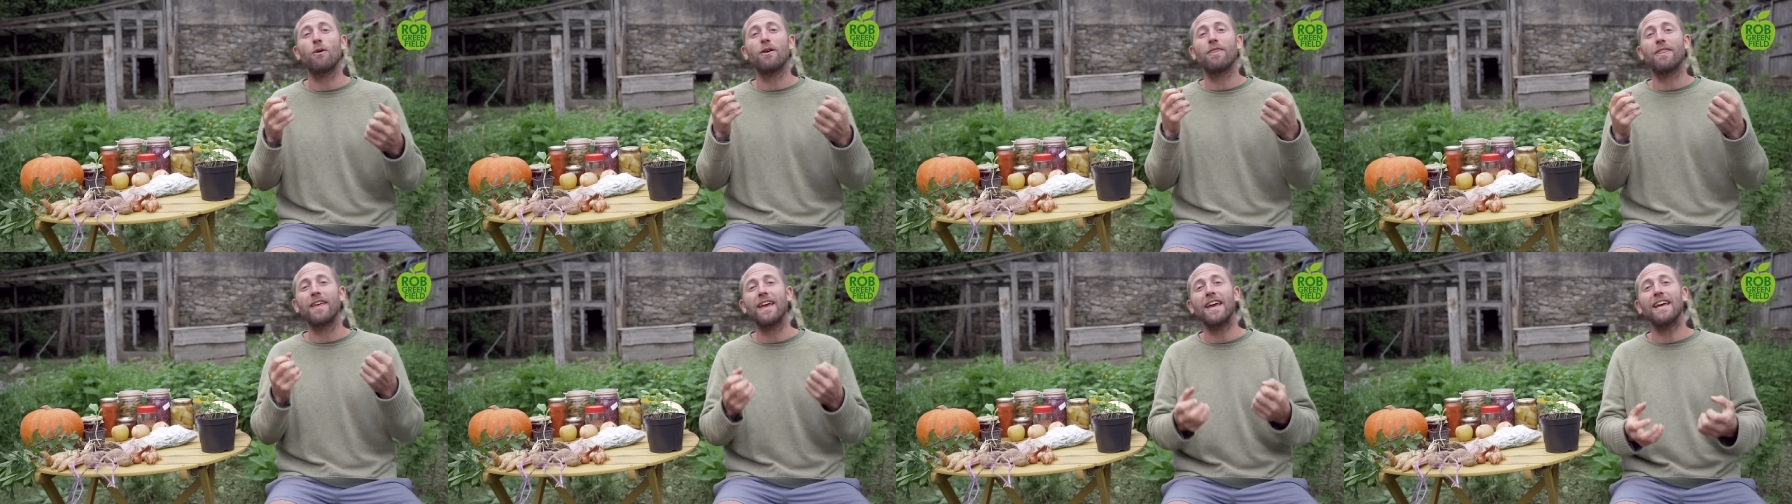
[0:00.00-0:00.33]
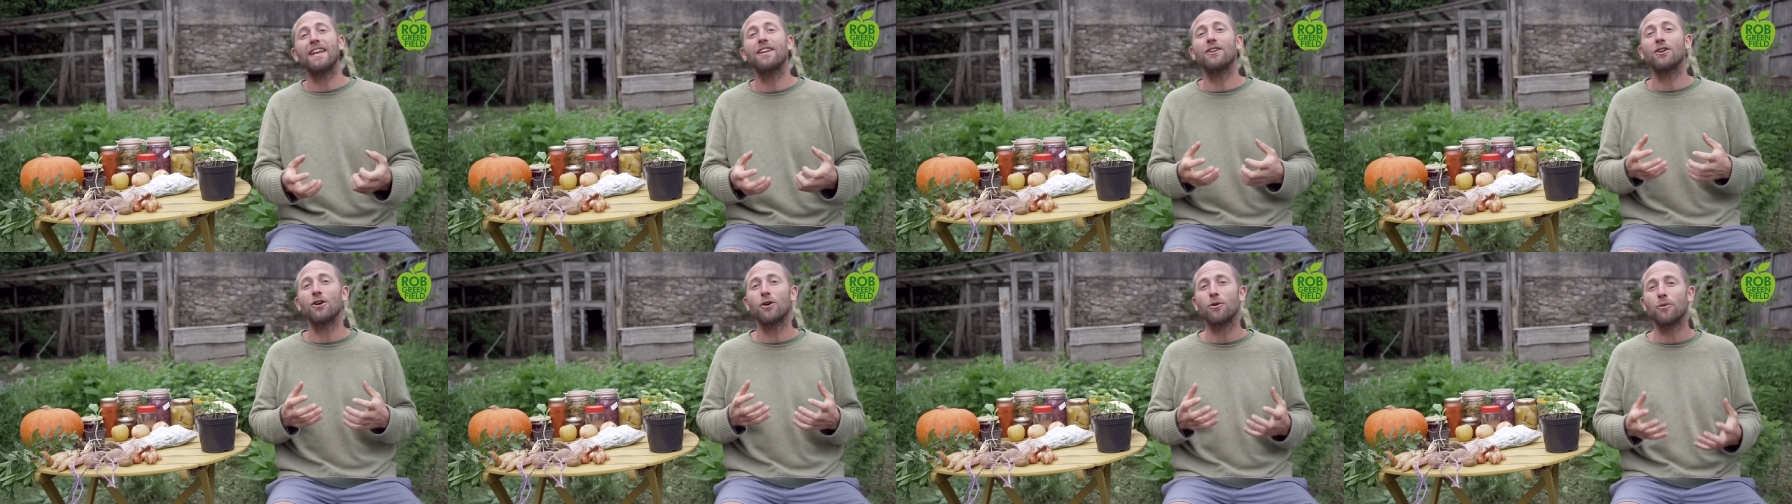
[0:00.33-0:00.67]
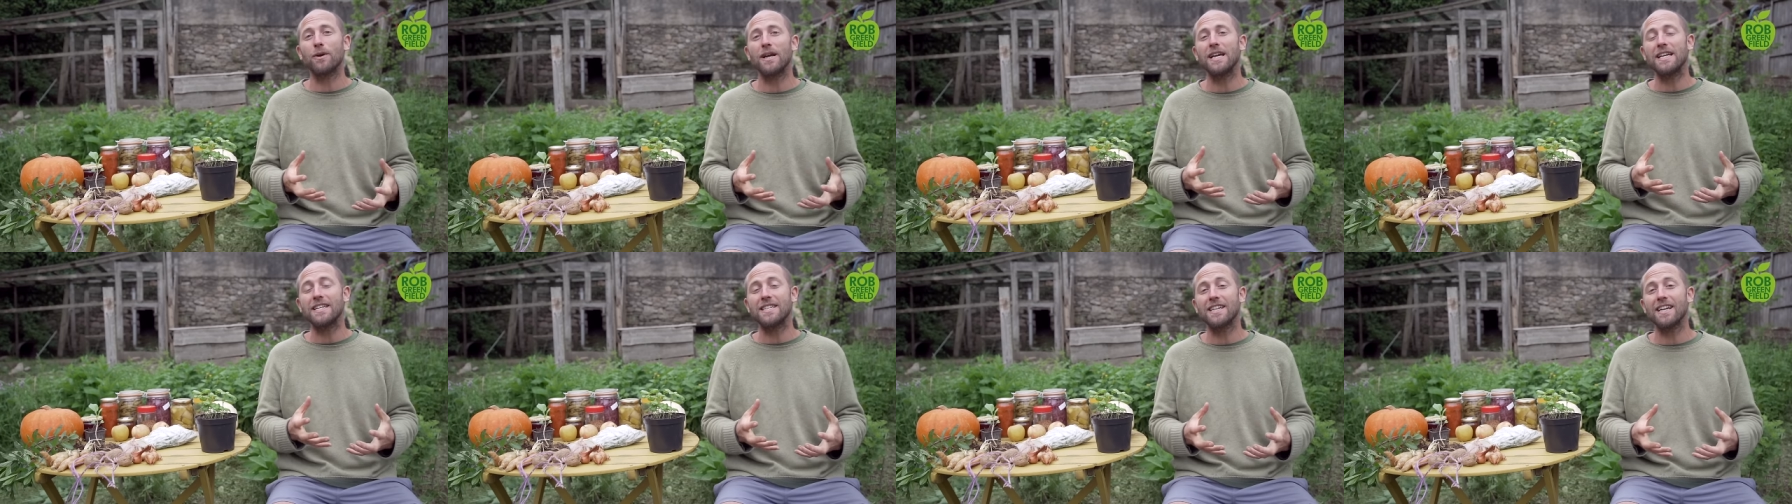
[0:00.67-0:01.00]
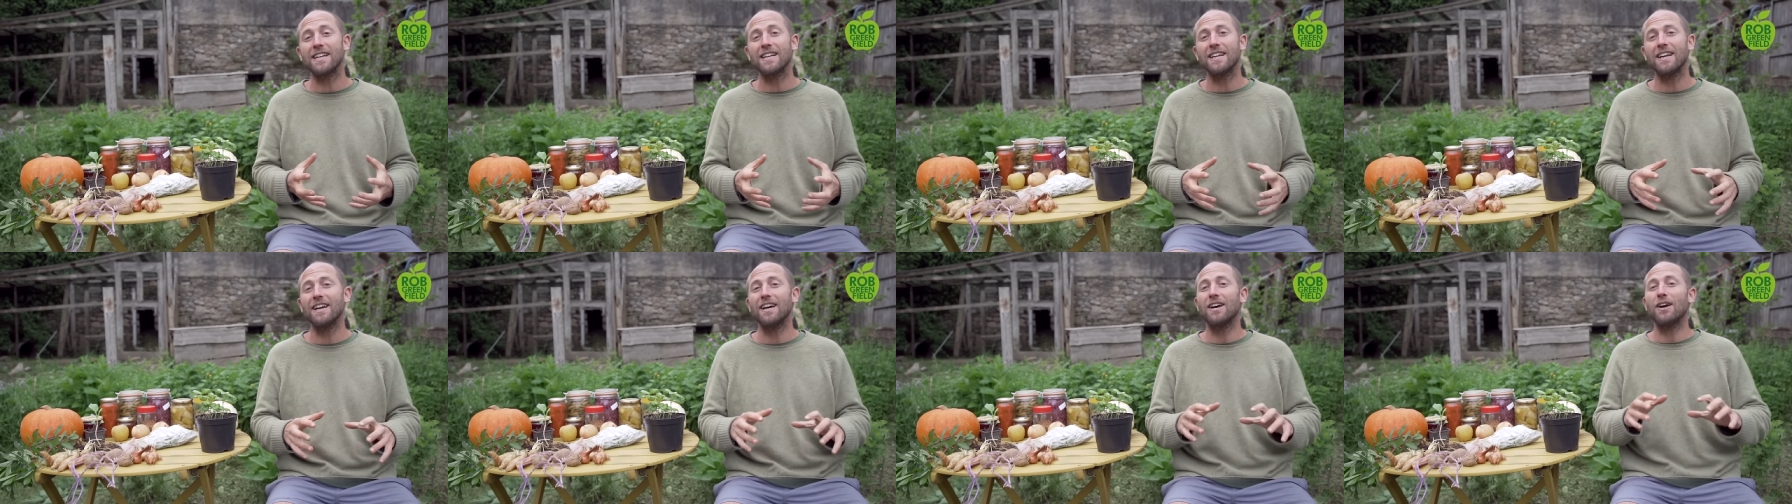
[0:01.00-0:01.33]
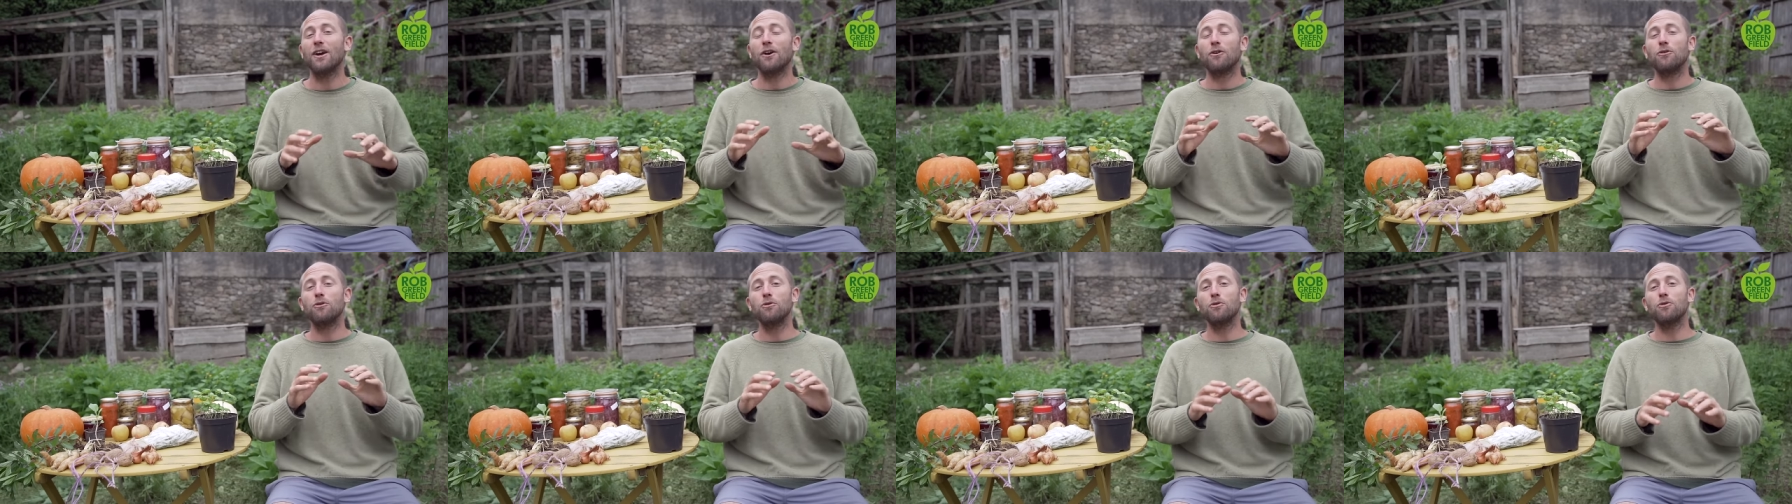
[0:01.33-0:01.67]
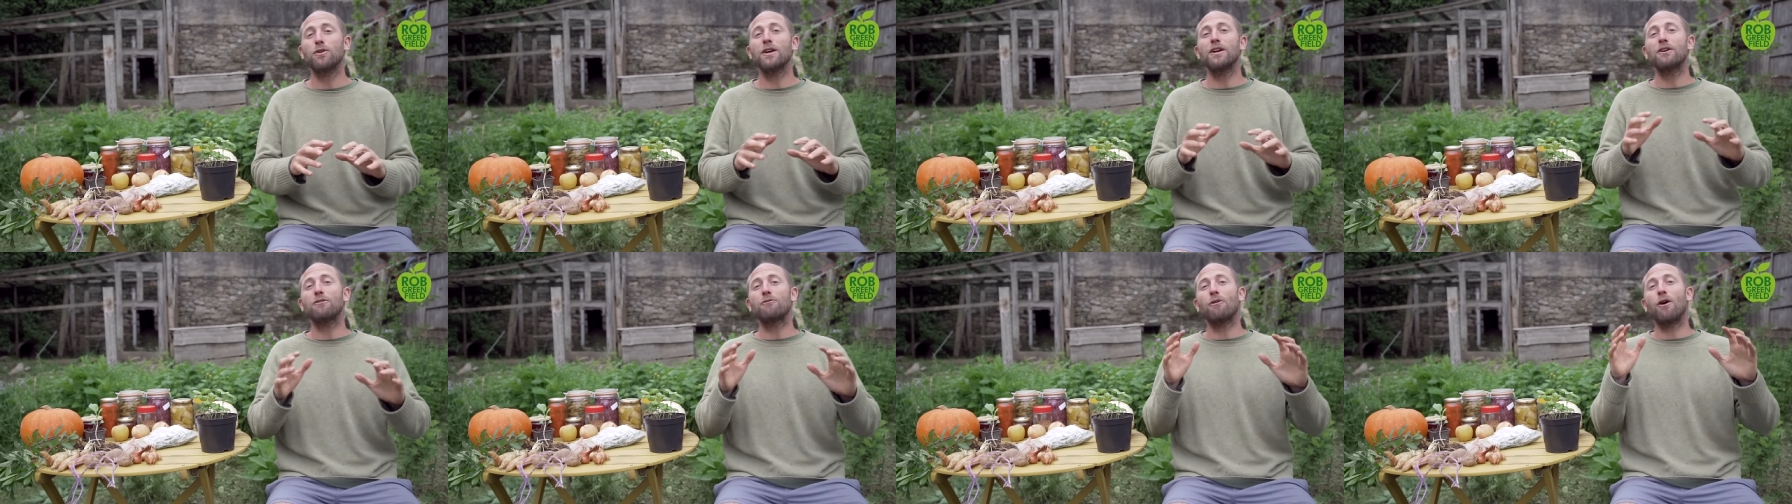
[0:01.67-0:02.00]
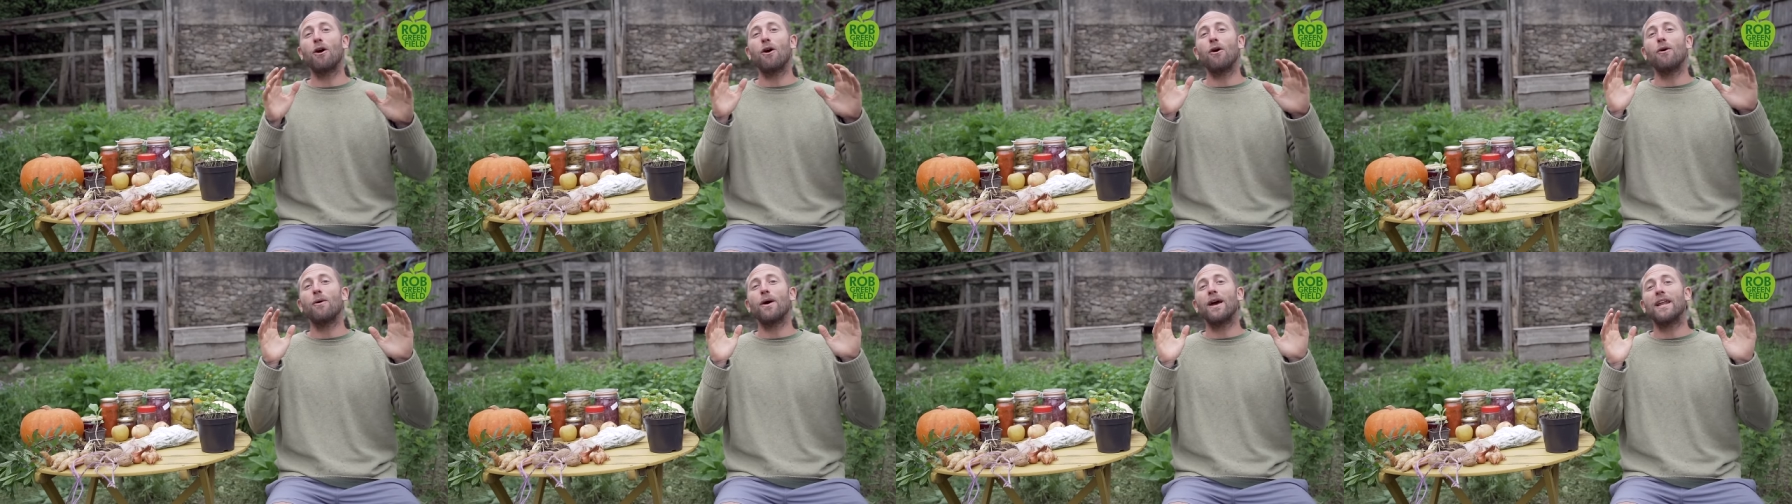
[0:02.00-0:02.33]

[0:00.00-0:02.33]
within your region, you can grow